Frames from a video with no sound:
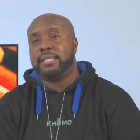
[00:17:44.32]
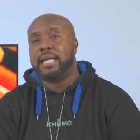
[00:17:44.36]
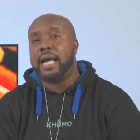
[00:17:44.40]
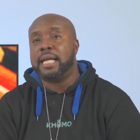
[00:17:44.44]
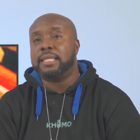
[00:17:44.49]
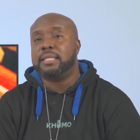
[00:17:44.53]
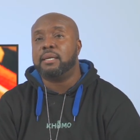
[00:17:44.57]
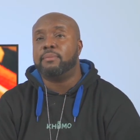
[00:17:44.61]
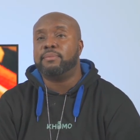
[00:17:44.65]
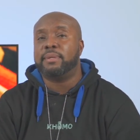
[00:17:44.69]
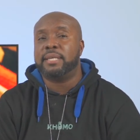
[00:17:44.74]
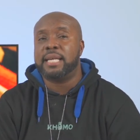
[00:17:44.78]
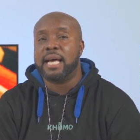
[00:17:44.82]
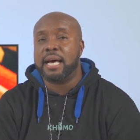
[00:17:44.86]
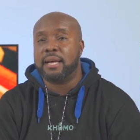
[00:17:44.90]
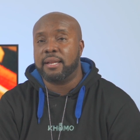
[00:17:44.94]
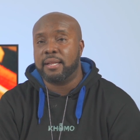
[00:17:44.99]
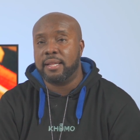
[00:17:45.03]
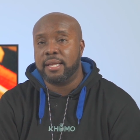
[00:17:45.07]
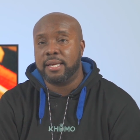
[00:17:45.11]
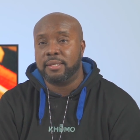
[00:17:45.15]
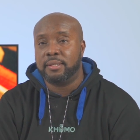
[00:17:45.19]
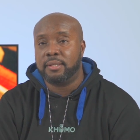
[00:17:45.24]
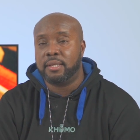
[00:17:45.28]
got something out
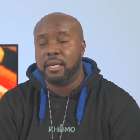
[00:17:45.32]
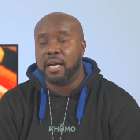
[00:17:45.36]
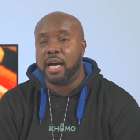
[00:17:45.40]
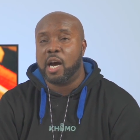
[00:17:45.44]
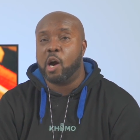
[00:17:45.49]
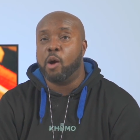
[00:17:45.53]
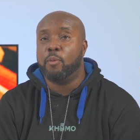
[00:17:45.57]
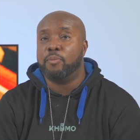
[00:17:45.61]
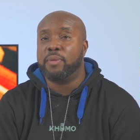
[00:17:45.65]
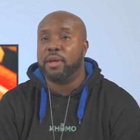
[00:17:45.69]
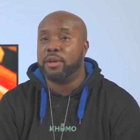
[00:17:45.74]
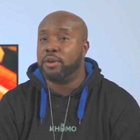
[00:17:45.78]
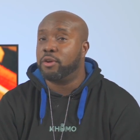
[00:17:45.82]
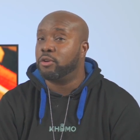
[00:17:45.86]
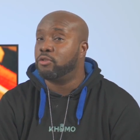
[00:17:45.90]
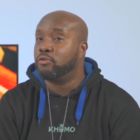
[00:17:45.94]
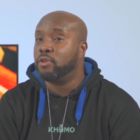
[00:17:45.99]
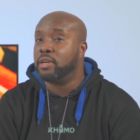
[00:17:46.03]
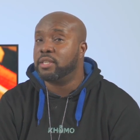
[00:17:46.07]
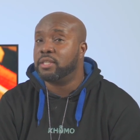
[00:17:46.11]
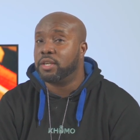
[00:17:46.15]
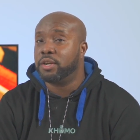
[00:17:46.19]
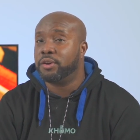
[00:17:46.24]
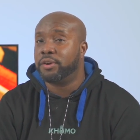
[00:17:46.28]
of this. I hope that you're
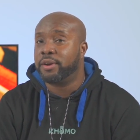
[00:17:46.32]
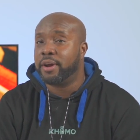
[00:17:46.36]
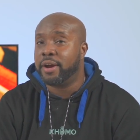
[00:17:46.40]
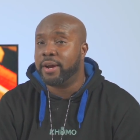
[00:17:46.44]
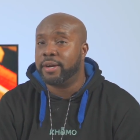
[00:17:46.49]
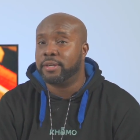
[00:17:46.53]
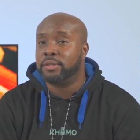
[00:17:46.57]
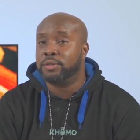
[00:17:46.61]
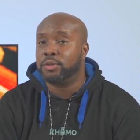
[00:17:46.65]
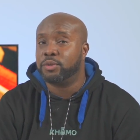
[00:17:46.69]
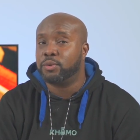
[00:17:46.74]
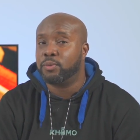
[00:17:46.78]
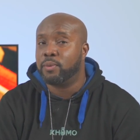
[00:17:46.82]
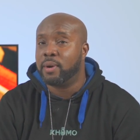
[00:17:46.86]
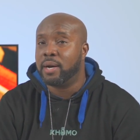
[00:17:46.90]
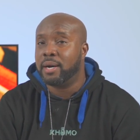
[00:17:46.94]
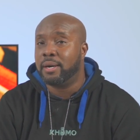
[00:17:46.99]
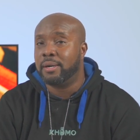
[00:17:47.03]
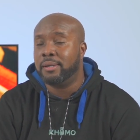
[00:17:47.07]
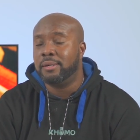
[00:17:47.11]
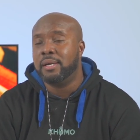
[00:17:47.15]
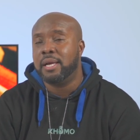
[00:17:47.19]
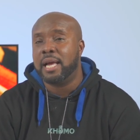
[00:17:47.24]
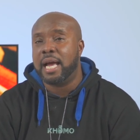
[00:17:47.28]
dressing your characters
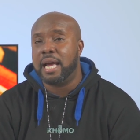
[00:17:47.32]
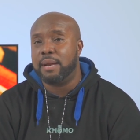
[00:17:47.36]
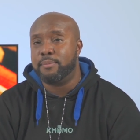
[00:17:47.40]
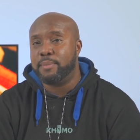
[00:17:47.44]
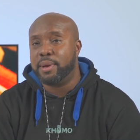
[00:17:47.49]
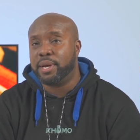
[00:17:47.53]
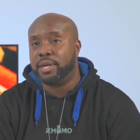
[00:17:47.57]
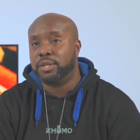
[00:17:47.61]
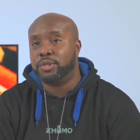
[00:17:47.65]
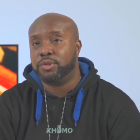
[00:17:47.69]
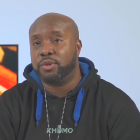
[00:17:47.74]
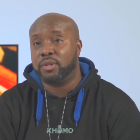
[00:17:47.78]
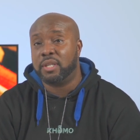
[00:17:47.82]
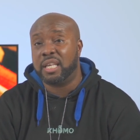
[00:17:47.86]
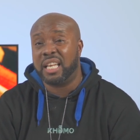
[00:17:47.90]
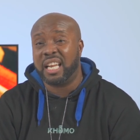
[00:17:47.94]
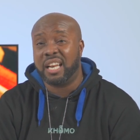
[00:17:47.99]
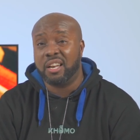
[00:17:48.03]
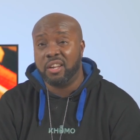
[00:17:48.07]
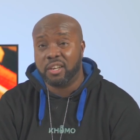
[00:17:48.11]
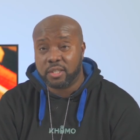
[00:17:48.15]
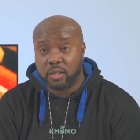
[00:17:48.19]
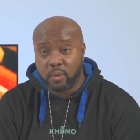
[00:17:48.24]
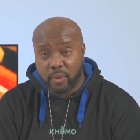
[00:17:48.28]
well and making sure that they
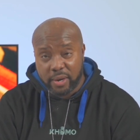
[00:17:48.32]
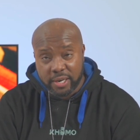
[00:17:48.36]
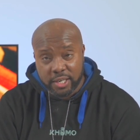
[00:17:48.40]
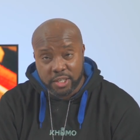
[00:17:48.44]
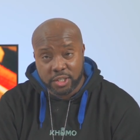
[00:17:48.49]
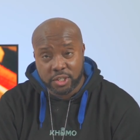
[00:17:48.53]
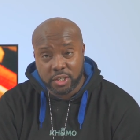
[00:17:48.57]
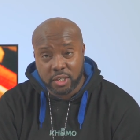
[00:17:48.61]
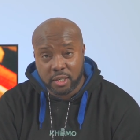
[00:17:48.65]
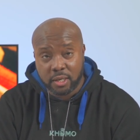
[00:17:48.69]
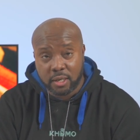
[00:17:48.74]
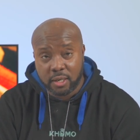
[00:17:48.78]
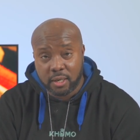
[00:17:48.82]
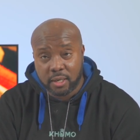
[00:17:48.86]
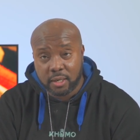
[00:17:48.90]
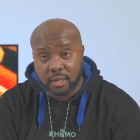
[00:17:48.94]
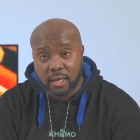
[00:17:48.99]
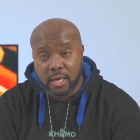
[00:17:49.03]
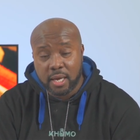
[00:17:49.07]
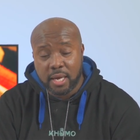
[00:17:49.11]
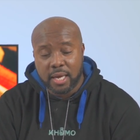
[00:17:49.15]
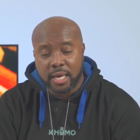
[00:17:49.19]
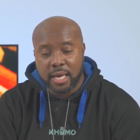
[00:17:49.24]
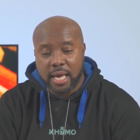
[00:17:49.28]
look the way they should look,
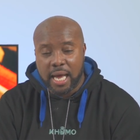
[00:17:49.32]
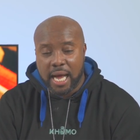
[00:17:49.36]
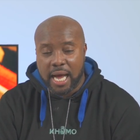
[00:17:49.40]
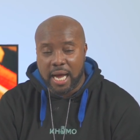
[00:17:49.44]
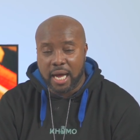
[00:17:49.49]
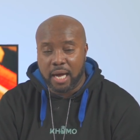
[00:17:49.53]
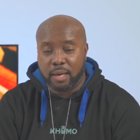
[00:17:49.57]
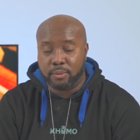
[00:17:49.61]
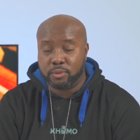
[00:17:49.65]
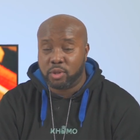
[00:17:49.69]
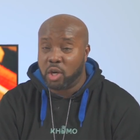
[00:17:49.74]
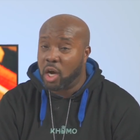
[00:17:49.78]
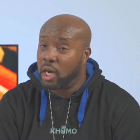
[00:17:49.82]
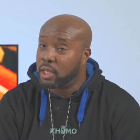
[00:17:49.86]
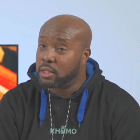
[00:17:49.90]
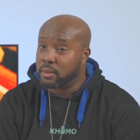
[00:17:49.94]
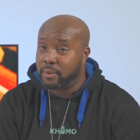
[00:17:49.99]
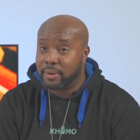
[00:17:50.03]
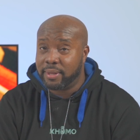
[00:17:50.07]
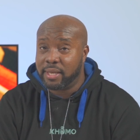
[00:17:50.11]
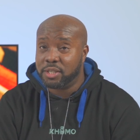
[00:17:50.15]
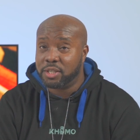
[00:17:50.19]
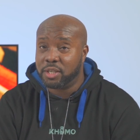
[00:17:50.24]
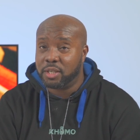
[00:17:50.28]
talk the
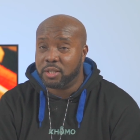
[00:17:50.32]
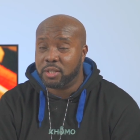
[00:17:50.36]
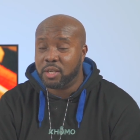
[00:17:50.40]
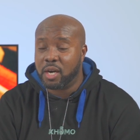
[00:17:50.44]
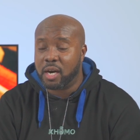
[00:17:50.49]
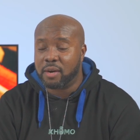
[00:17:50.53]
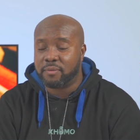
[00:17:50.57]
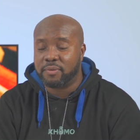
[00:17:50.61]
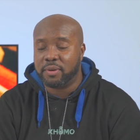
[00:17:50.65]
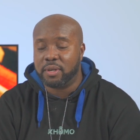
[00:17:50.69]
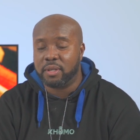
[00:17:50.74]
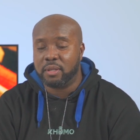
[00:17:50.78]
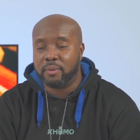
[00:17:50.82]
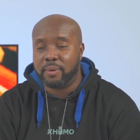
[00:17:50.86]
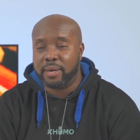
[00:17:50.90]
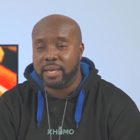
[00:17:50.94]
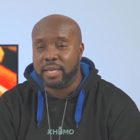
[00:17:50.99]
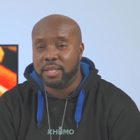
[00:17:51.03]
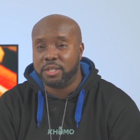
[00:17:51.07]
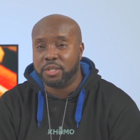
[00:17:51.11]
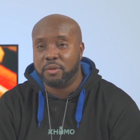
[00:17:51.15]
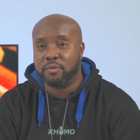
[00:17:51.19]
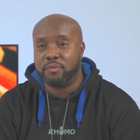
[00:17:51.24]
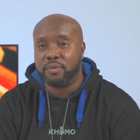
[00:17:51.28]
way they should talk, feel the way
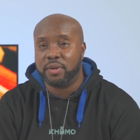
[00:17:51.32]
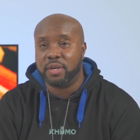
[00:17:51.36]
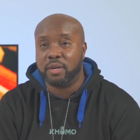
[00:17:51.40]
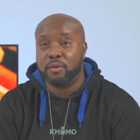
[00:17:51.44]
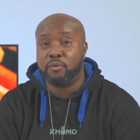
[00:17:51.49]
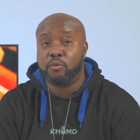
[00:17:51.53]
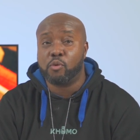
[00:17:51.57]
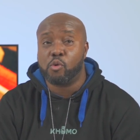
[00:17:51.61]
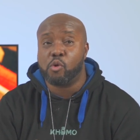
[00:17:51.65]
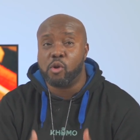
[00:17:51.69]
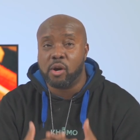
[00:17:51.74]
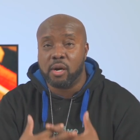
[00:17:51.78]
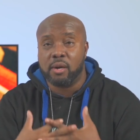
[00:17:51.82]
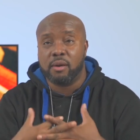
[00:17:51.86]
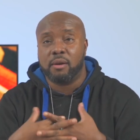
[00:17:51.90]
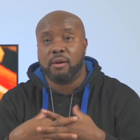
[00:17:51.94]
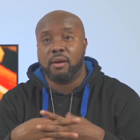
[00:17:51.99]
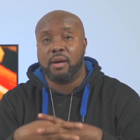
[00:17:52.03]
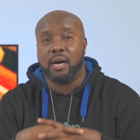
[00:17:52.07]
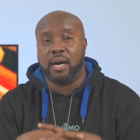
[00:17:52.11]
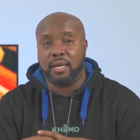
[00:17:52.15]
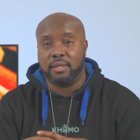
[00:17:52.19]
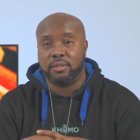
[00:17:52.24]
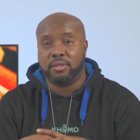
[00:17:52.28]
they should feel for
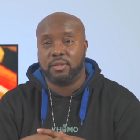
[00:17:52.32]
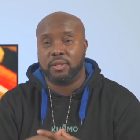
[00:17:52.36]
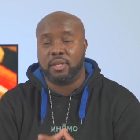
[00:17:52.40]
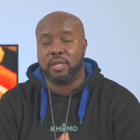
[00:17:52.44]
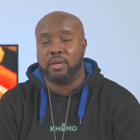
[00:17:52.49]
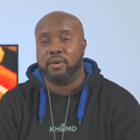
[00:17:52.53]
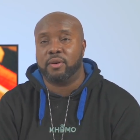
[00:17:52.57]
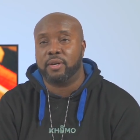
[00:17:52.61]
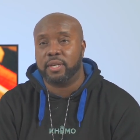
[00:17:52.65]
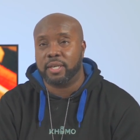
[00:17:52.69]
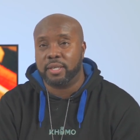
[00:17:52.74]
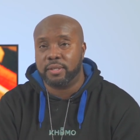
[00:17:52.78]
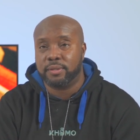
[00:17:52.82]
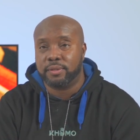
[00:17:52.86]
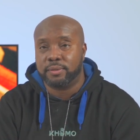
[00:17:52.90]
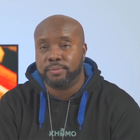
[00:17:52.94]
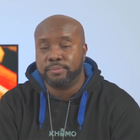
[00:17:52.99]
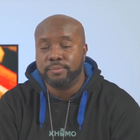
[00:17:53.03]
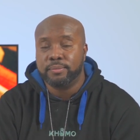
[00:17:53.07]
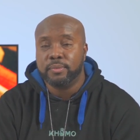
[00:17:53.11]
us, the audience.